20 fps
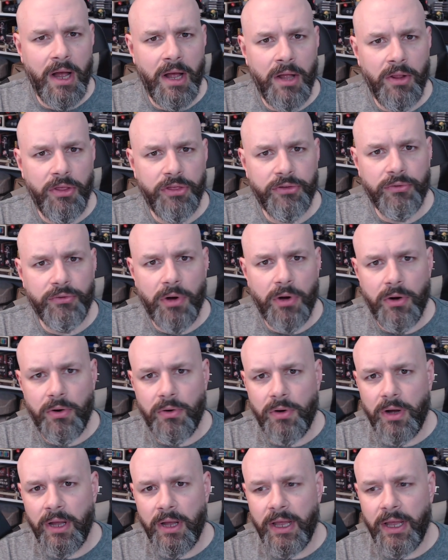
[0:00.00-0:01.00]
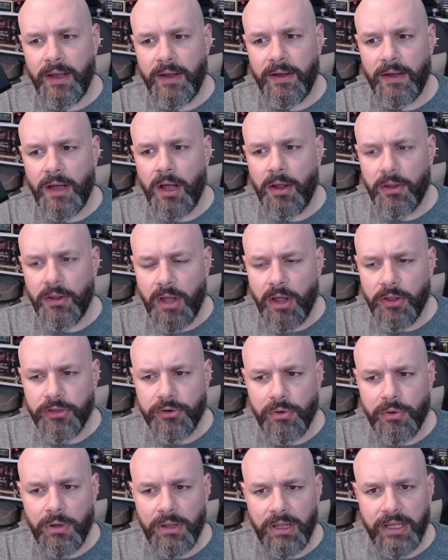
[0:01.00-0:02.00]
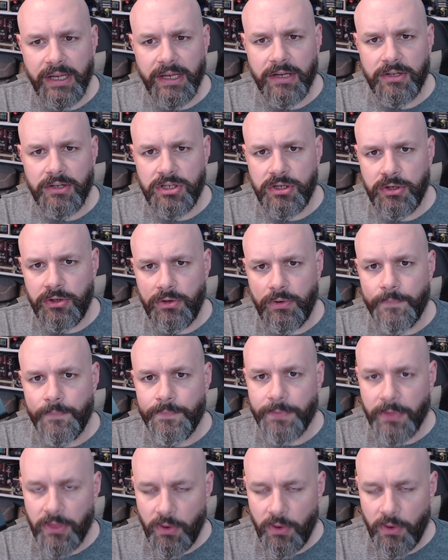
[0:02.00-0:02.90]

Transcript: I'll throw a link to